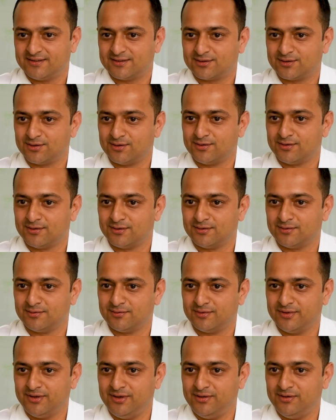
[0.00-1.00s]

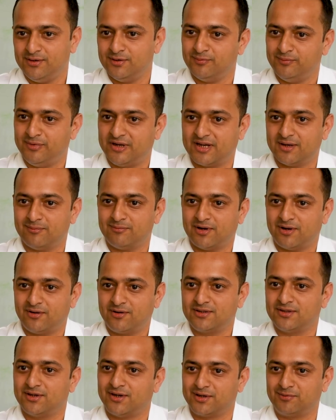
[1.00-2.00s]
So you become
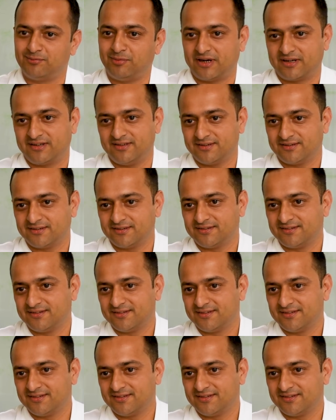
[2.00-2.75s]
our thought partner.